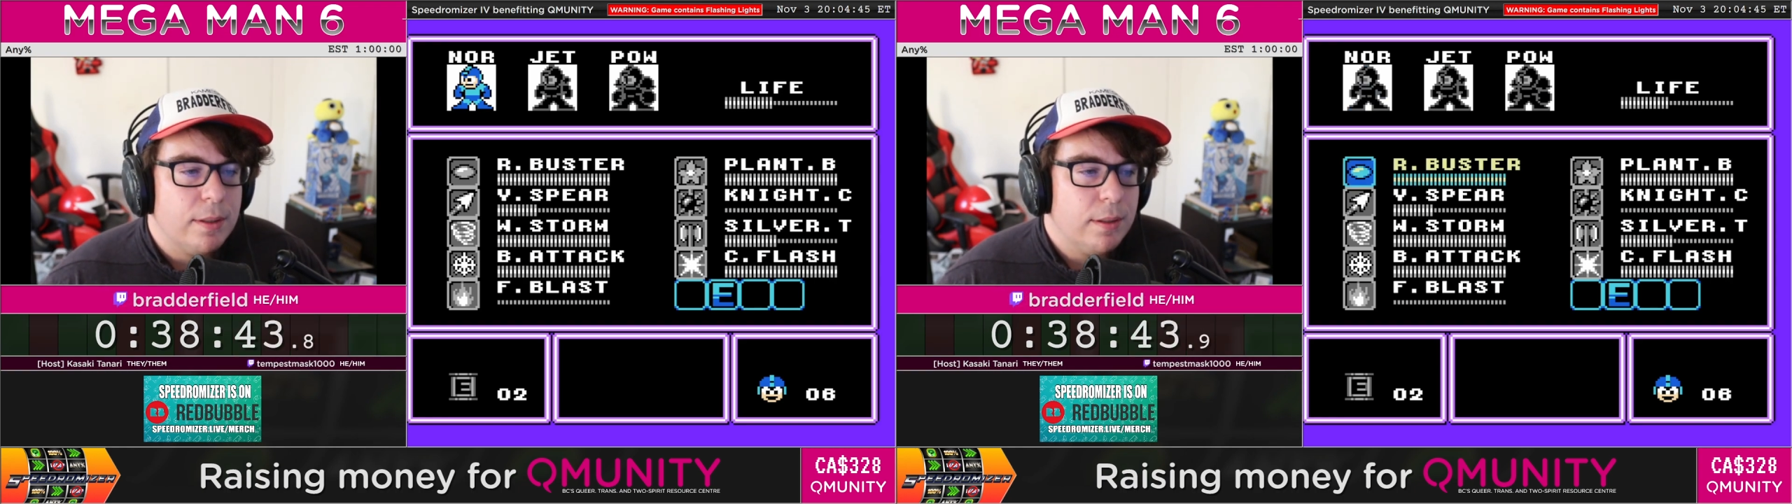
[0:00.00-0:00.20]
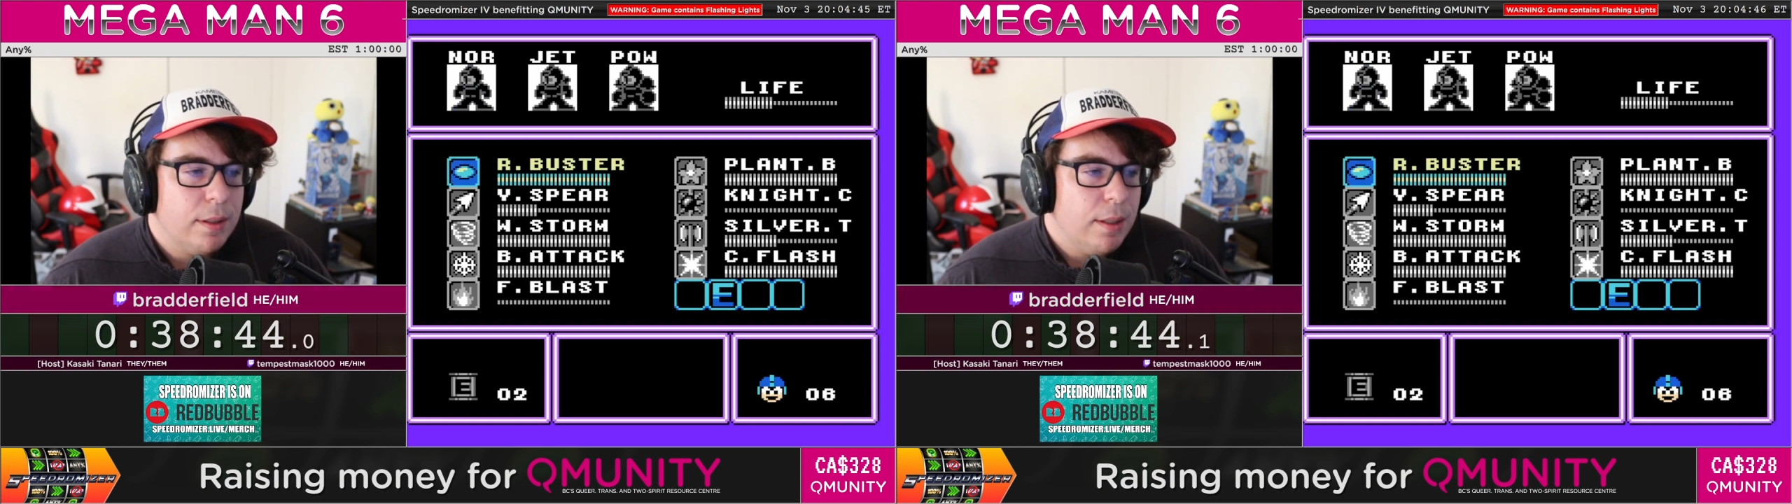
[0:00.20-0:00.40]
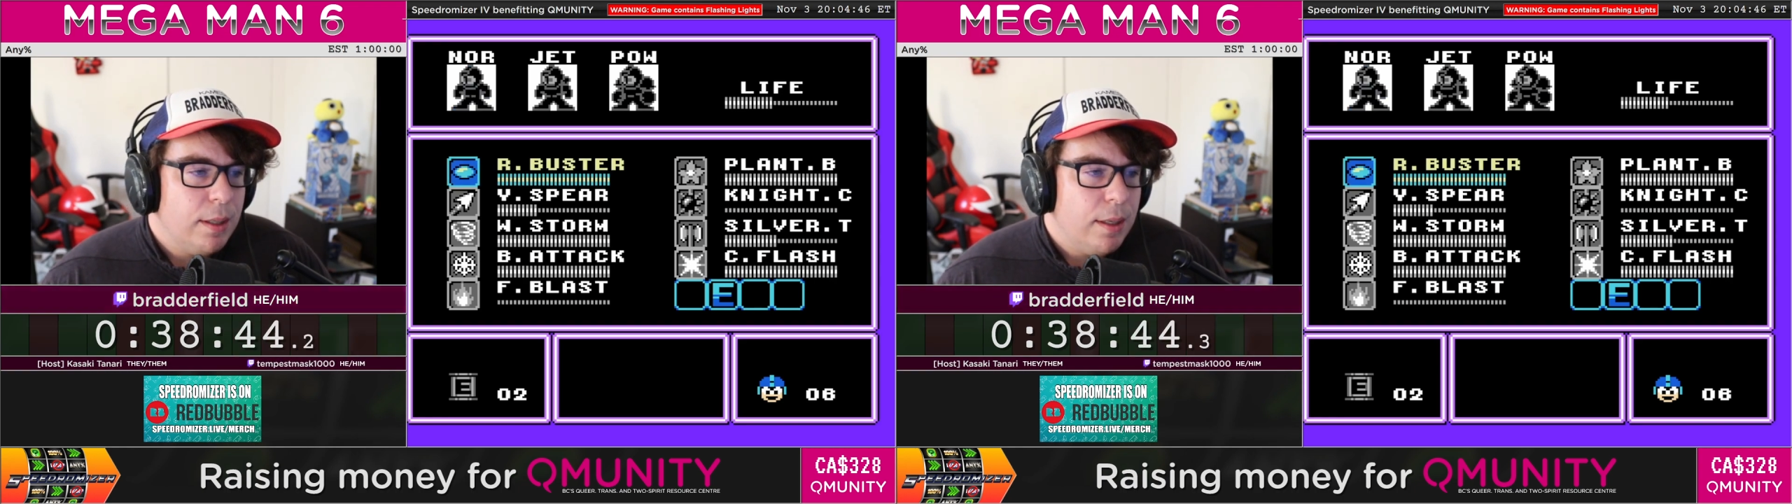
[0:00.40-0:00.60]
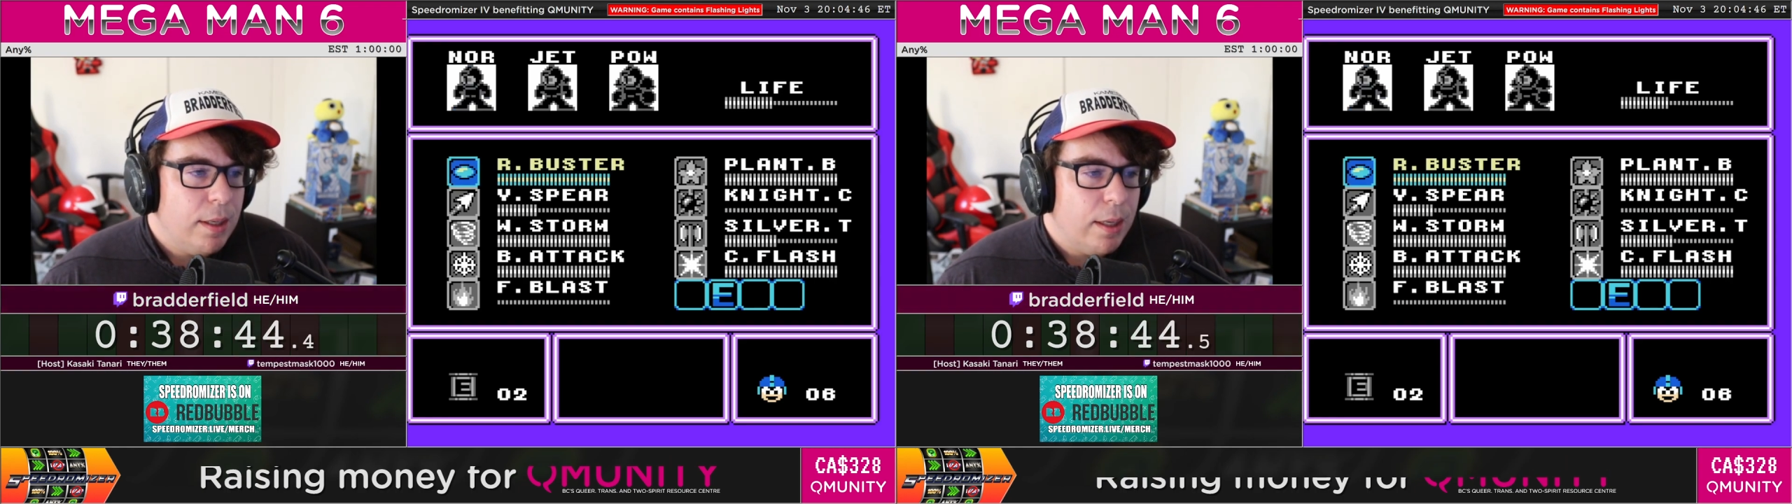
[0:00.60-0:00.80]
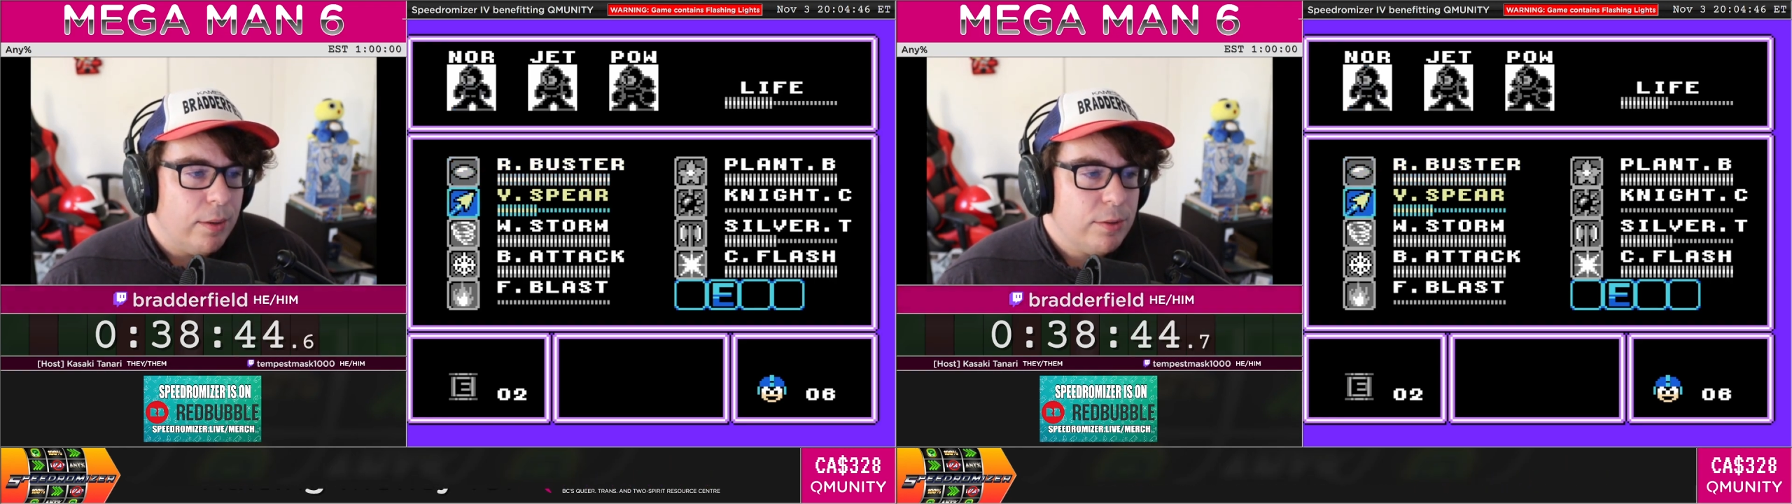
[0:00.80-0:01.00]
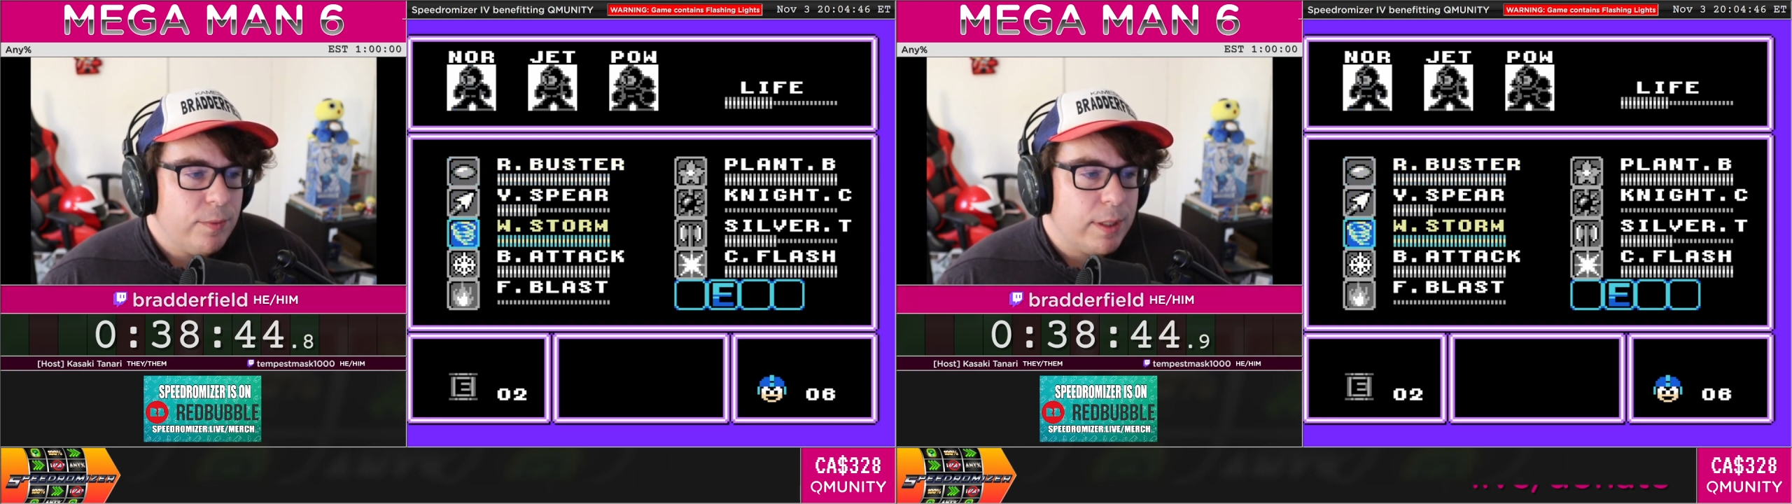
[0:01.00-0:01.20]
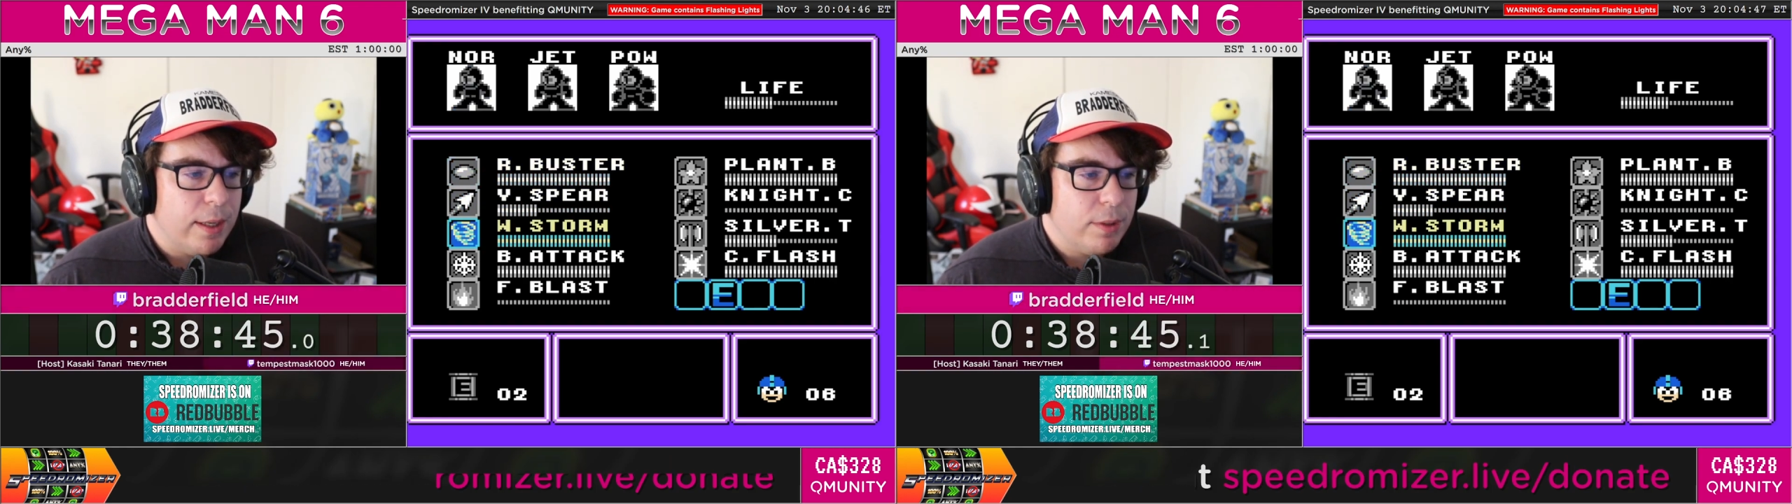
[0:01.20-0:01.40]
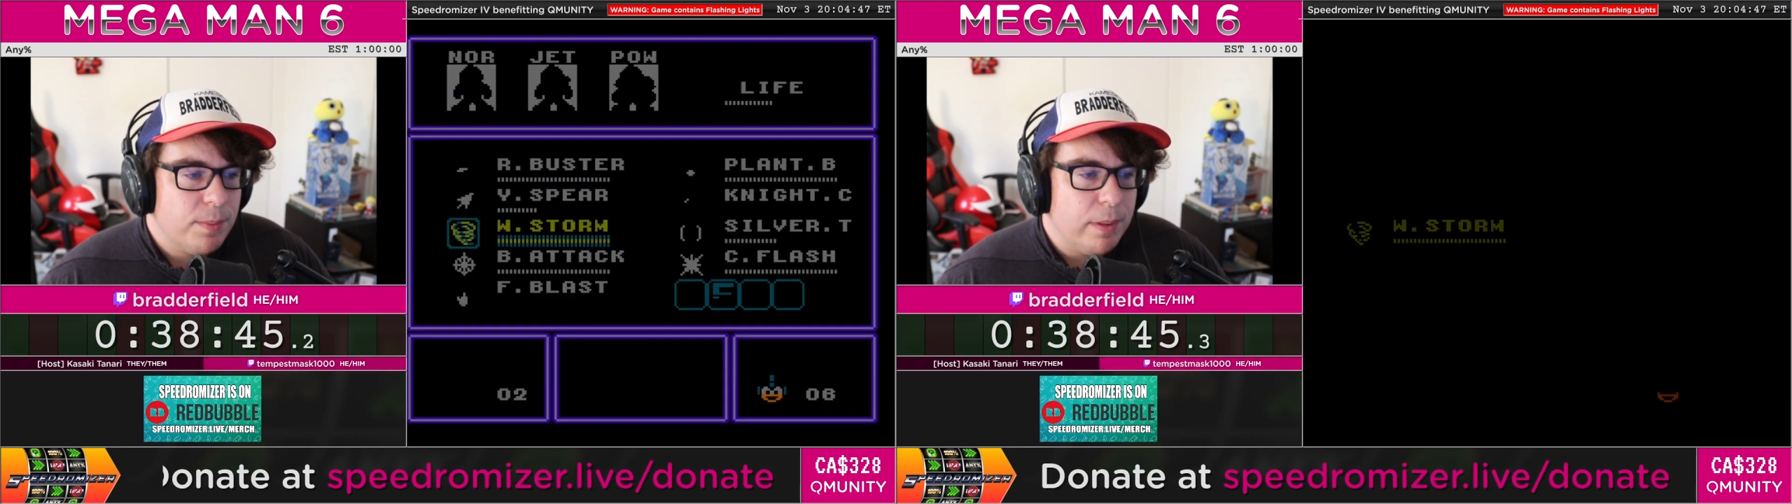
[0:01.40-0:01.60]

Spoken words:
I always forget which boss this is.